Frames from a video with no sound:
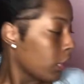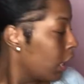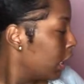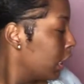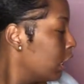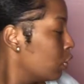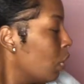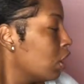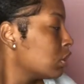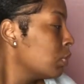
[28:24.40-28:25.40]
And you
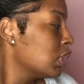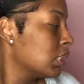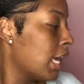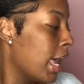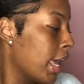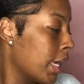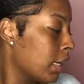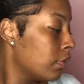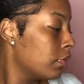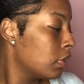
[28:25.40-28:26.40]
also want to
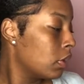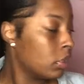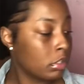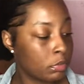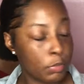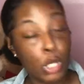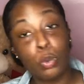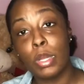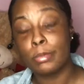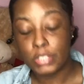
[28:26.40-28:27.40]
have a
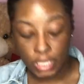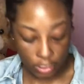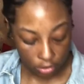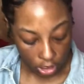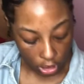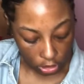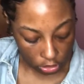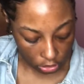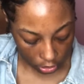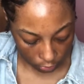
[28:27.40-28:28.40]
website.
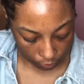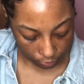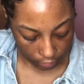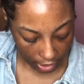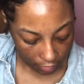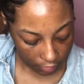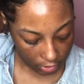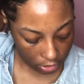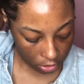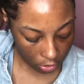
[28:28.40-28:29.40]
So I feel
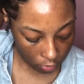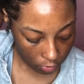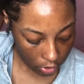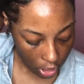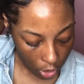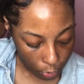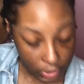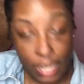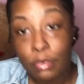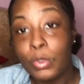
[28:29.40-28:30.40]
as though when you
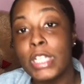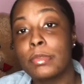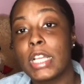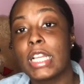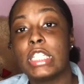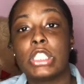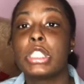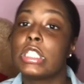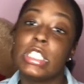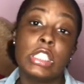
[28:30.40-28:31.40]
have a website, it's
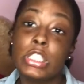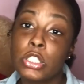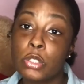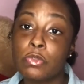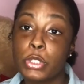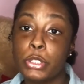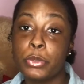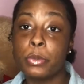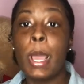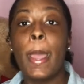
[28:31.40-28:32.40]
just easier for
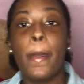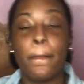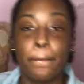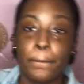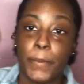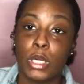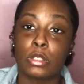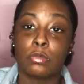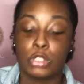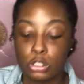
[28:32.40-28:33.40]
you
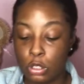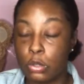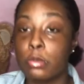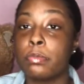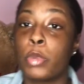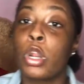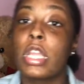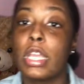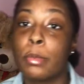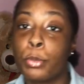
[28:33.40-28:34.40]
to know,
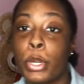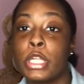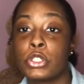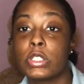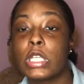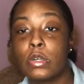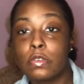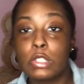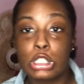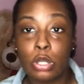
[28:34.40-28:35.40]
market and brand
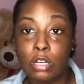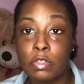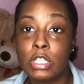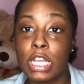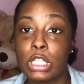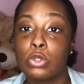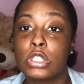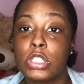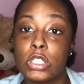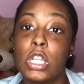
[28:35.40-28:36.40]
yourself. So I feel like you
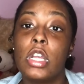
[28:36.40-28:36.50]
should